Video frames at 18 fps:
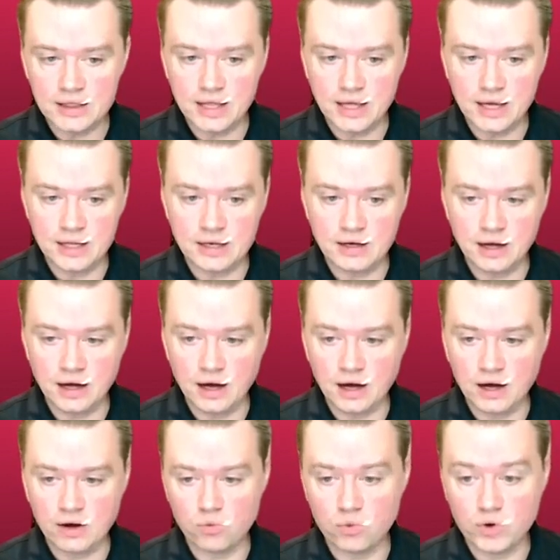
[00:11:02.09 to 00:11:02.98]
then
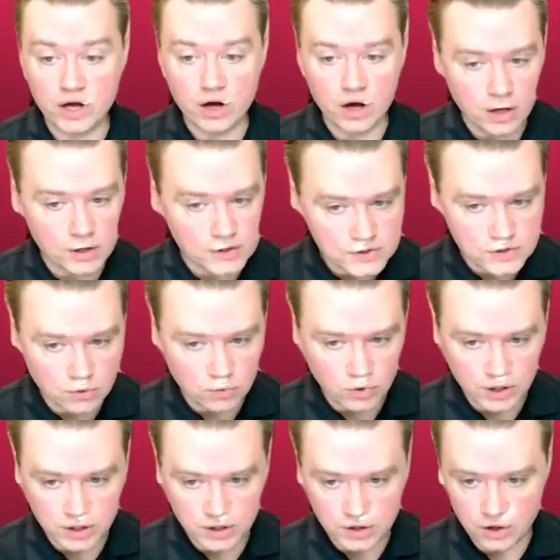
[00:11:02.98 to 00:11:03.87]
we also
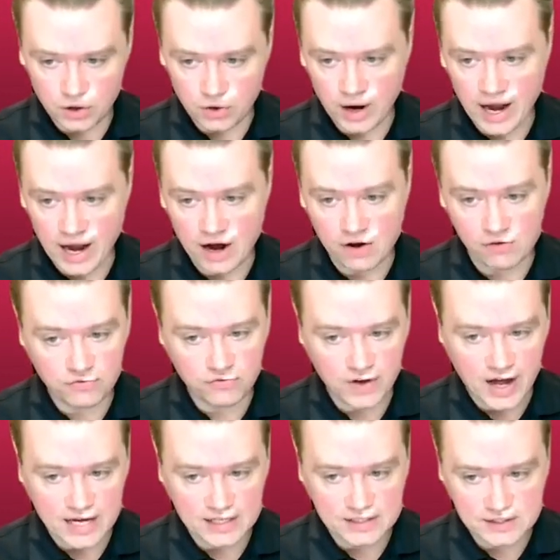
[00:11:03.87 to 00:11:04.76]
want to know how
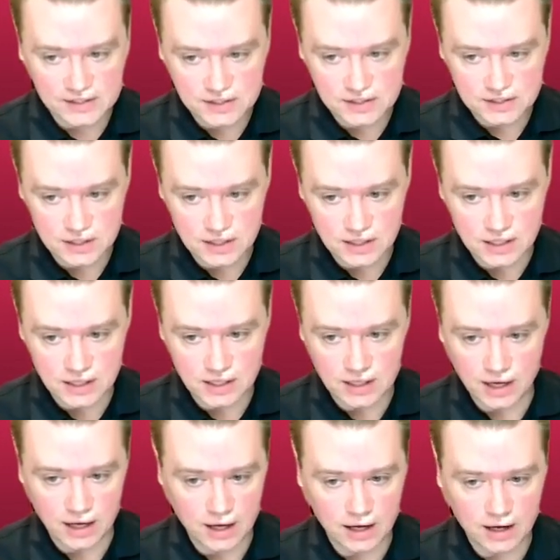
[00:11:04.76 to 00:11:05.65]
fast the
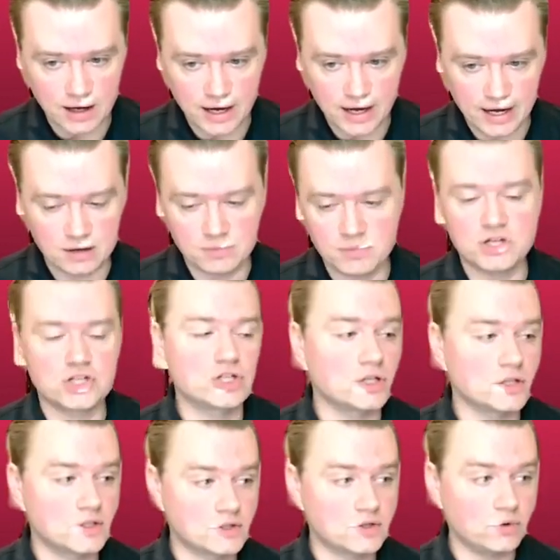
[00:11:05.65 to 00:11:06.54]

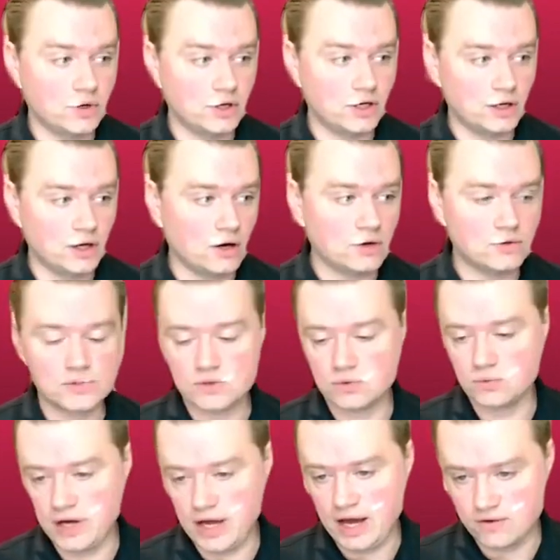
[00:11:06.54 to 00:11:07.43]
animation is going to go. So
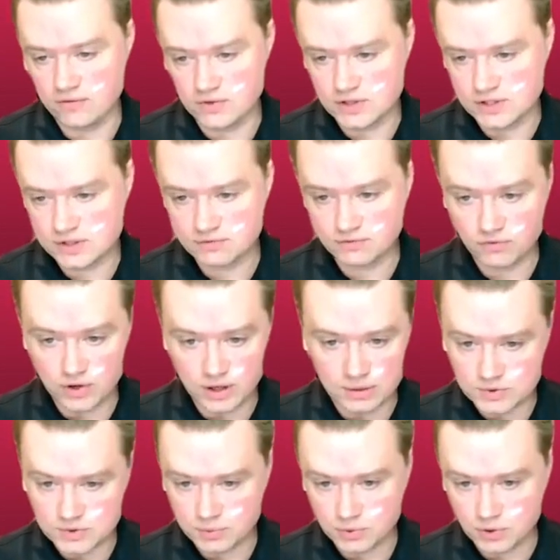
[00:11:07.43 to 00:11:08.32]
we have this
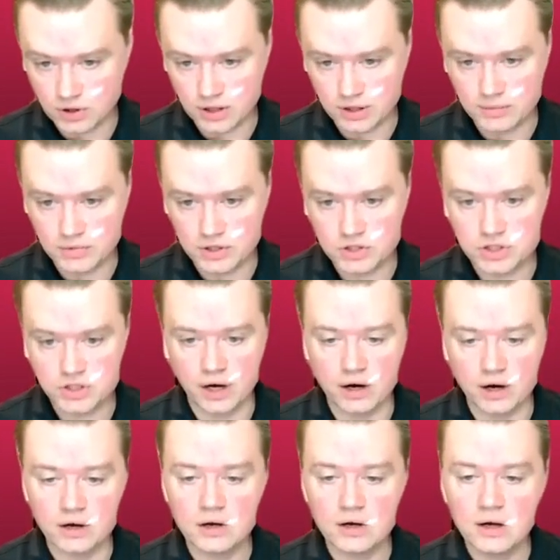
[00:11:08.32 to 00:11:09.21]
frames per image
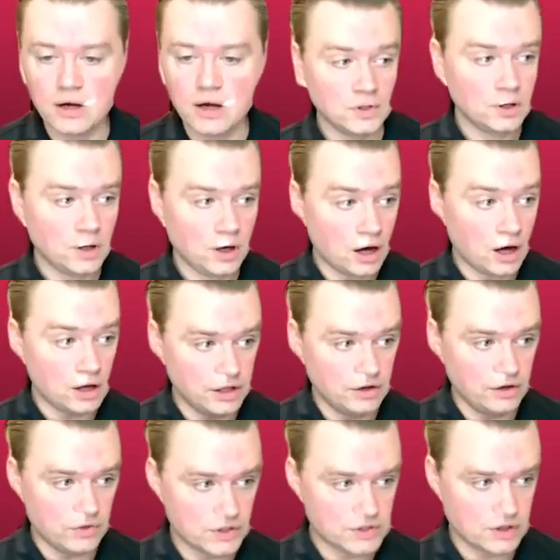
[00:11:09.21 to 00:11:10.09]
here. I'll
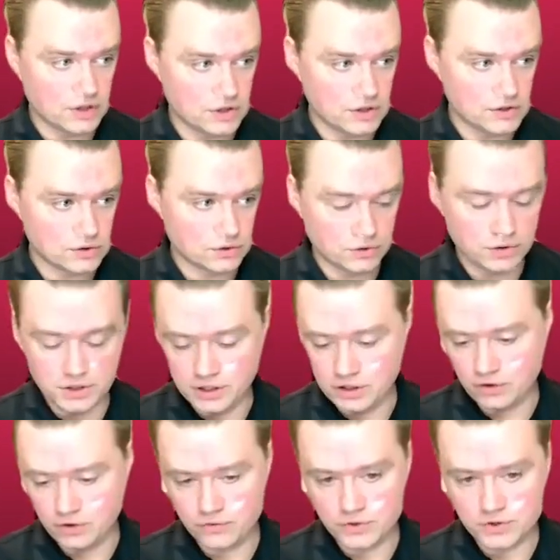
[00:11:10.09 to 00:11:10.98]
leave this on the screen
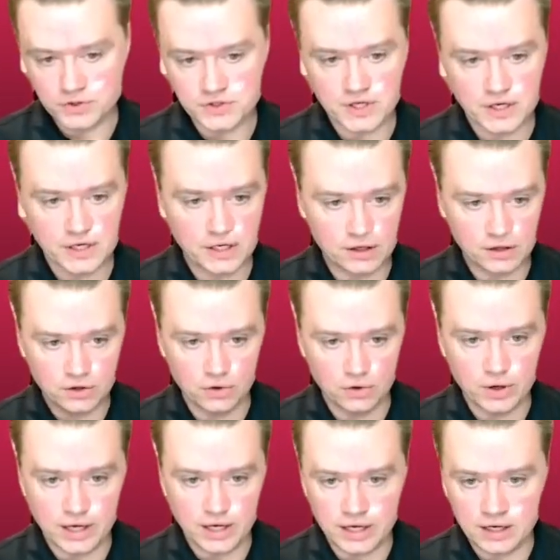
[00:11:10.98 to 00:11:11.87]
here for a second. Go
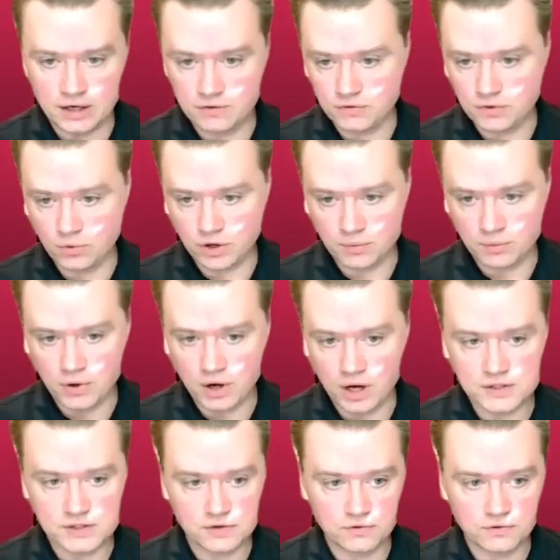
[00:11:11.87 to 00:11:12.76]
ahead if you want to
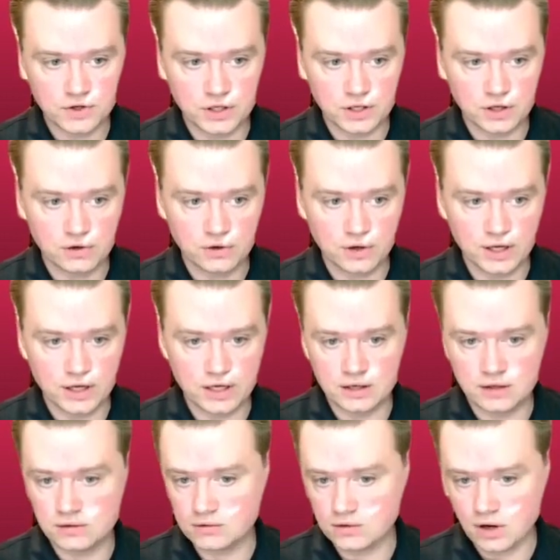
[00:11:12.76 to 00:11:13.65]
pause the video
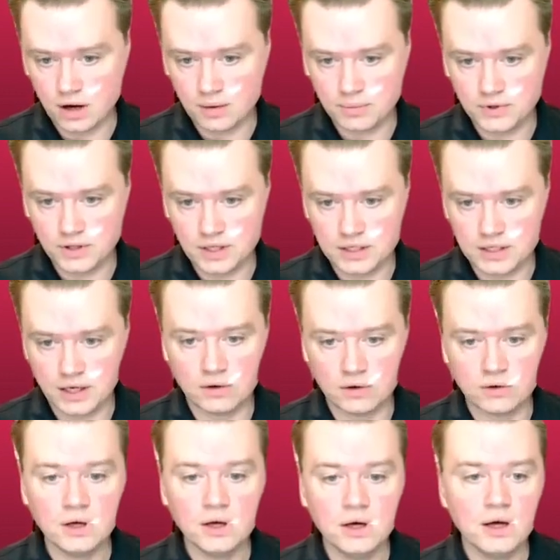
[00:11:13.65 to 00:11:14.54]
and copy that
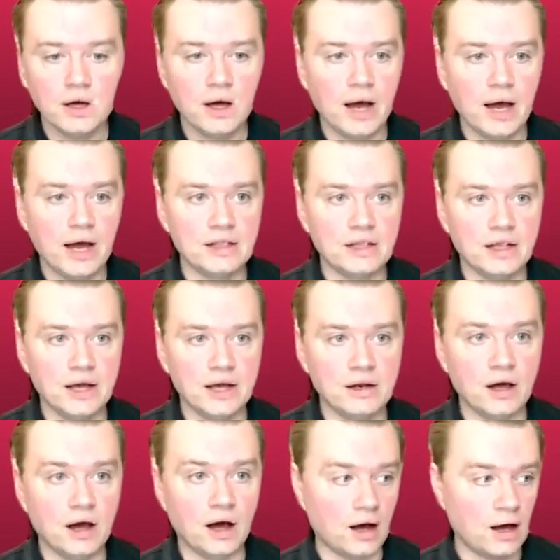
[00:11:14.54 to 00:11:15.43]
down. And
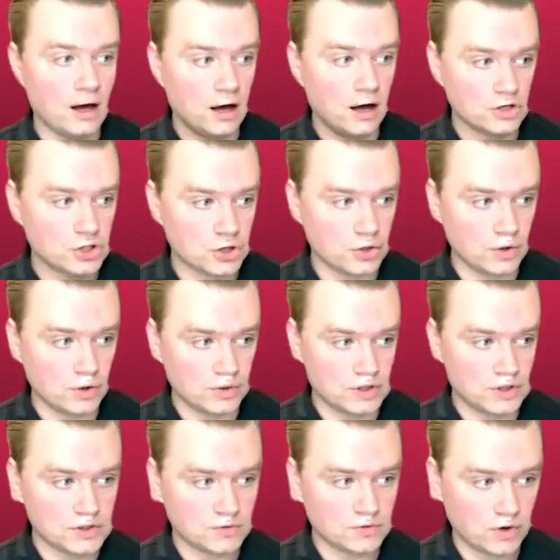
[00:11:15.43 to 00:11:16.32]
then I'll show you what
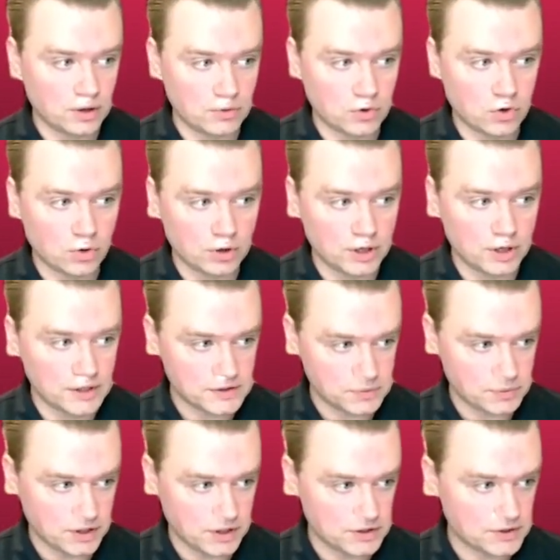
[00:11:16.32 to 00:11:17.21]
this frame
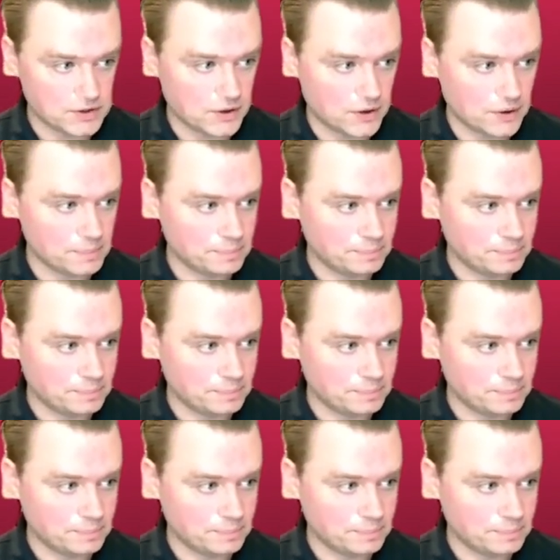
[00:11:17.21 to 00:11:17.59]
coordinates means here.